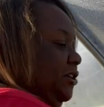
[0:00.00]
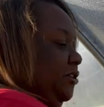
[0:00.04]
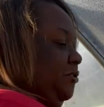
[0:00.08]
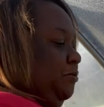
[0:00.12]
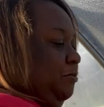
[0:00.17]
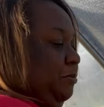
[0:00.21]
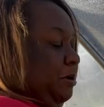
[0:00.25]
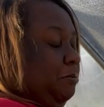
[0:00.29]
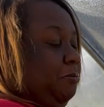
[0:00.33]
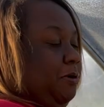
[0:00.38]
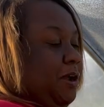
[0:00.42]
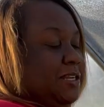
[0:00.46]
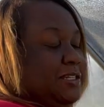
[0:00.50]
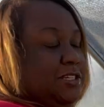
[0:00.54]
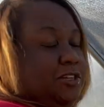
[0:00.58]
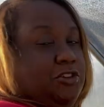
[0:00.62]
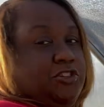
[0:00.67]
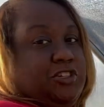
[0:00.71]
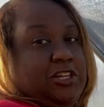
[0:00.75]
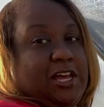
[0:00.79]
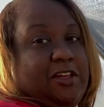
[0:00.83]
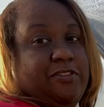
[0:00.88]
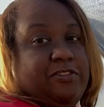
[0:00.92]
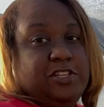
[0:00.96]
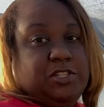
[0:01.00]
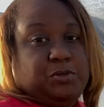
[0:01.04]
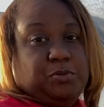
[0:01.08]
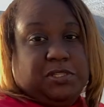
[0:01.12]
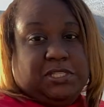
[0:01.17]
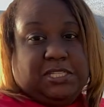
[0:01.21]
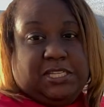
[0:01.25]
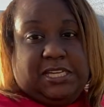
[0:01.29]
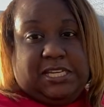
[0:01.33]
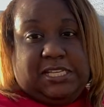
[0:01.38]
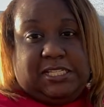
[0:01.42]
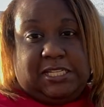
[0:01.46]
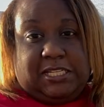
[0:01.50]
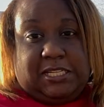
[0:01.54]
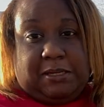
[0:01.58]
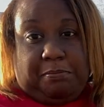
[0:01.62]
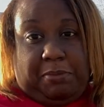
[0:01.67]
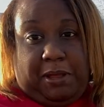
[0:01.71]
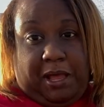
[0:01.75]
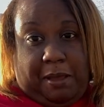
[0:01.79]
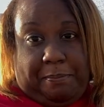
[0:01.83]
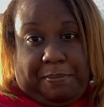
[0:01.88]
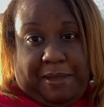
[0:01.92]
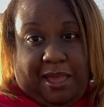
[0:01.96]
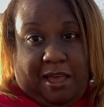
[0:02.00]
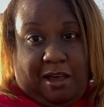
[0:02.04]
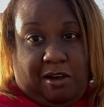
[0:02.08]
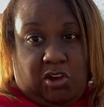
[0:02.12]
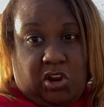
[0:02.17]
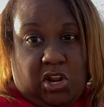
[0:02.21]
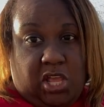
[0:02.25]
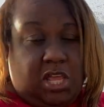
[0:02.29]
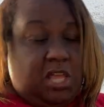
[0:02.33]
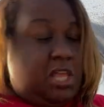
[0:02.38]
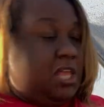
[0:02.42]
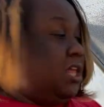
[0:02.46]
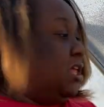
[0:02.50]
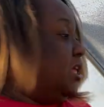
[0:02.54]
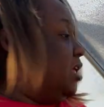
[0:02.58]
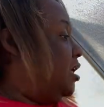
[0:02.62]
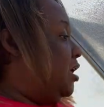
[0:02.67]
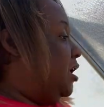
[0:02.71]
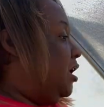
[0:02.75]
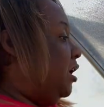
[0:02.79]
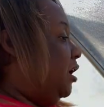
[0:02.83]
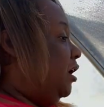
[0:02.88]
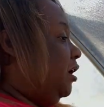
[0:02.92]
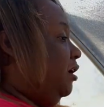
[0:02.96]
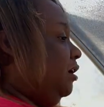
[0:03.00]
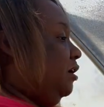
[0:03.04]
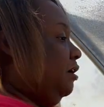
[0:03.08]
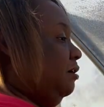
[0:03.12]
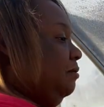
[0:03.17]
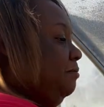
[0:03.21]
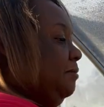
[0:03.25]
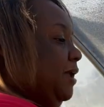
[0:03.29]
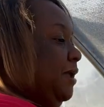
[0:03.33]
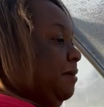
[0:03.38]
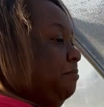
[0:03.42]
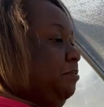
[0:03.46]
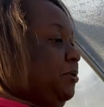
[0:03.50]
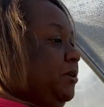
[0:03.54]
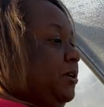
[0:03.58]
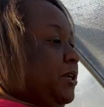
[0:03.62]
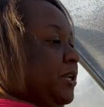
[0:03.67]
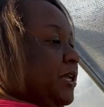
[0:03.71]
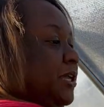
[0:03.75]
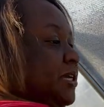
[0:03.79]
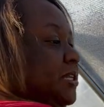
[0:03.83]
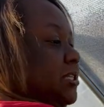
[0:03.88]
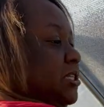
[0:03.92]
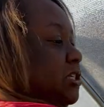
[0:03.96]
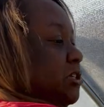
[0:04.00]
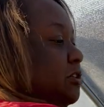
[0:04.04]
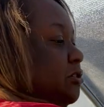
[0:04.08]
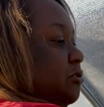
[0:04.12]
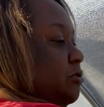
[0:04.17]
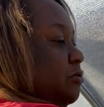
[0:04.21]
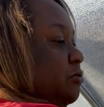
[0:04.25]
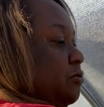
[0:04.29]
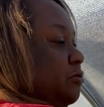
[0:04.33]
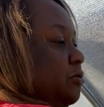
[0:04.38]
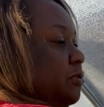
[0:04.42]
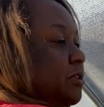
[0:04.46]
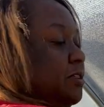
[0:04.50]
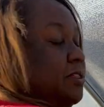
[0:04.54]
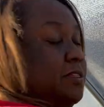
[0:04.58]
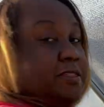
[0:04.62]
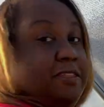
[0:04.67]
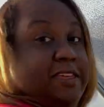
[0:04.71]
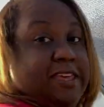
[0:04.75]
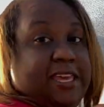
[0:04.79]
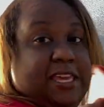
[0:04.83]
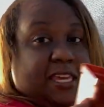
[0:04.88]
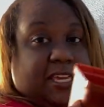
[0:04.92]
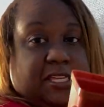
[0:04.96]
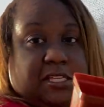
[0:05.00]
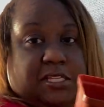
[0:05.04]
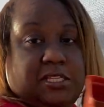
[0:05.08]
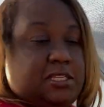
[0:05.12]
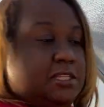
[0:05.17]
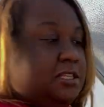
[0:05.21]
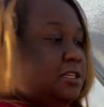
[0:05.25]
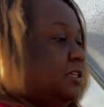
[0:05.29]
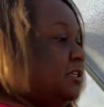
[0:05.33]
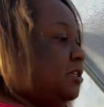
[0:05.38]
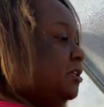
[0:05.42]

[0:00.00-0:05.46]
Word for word: you, remember I told you how this was easy to pop out um, and put into these?